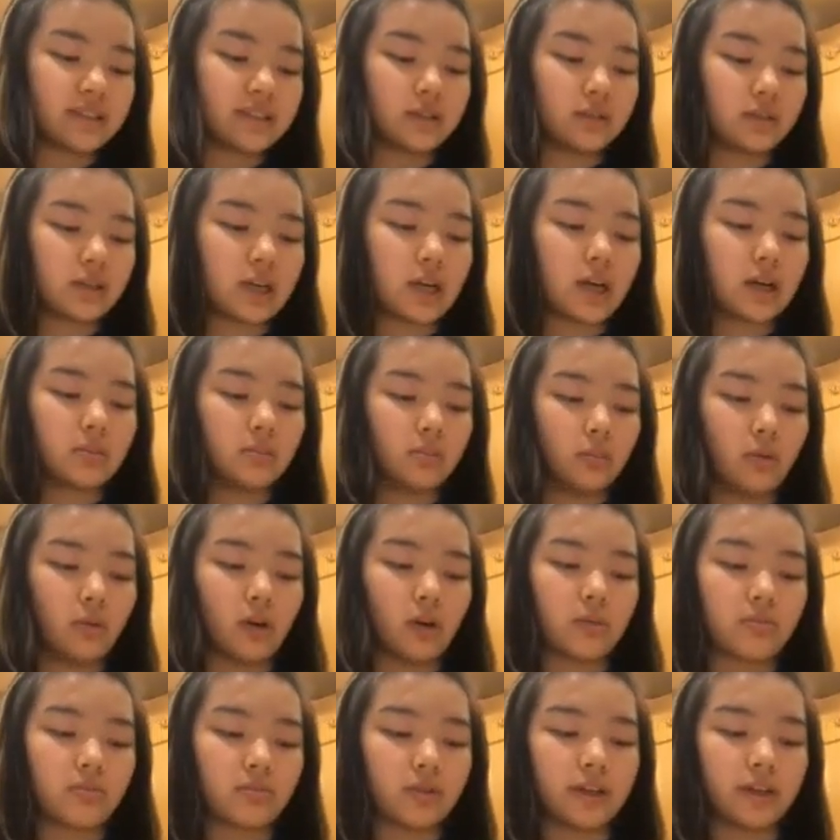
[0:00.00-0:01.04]
do come
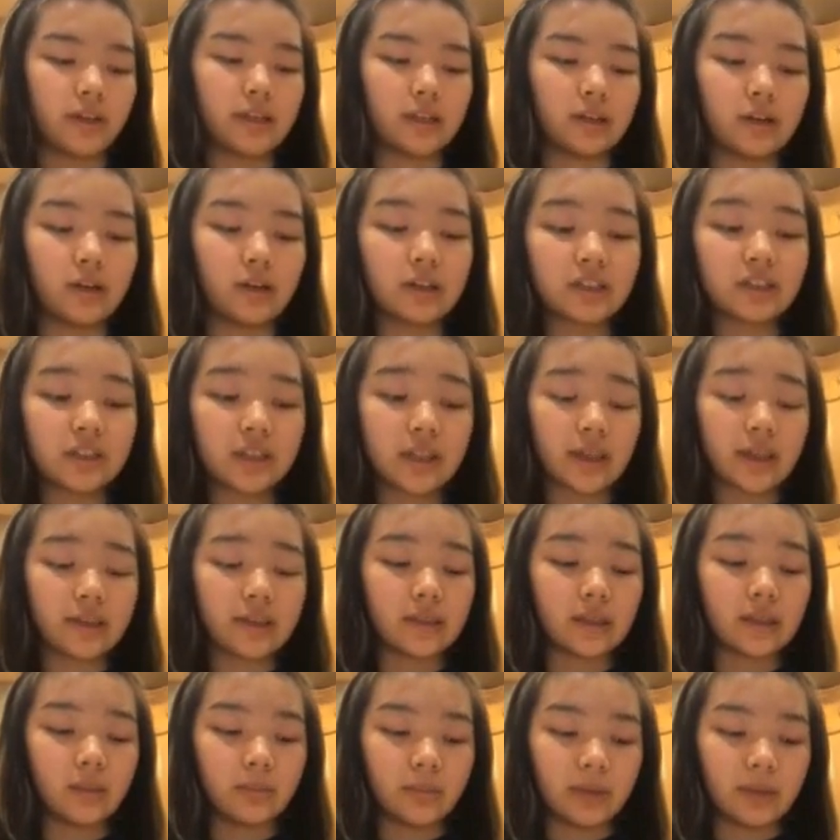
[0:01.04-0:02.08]
more pre-cooked than
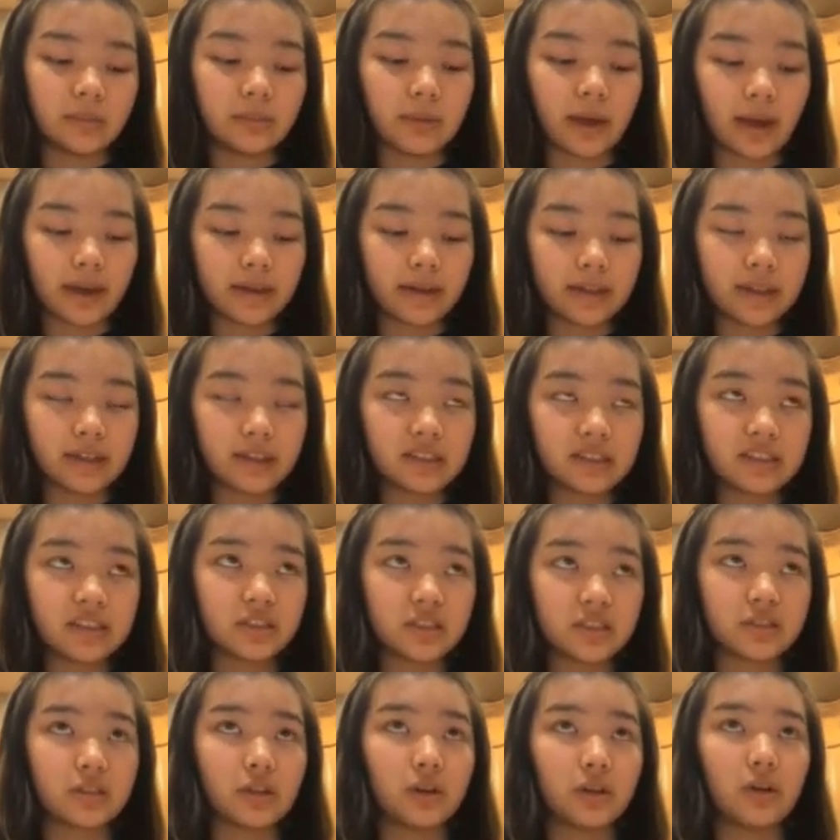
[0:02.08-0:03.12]
the meat patties.
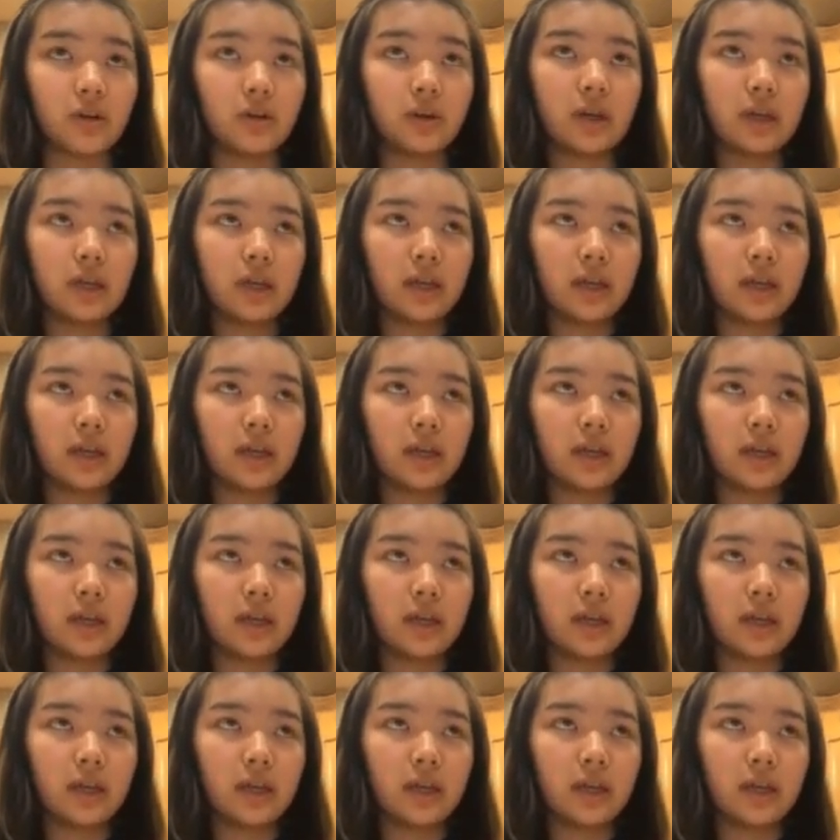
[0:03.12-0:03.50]
So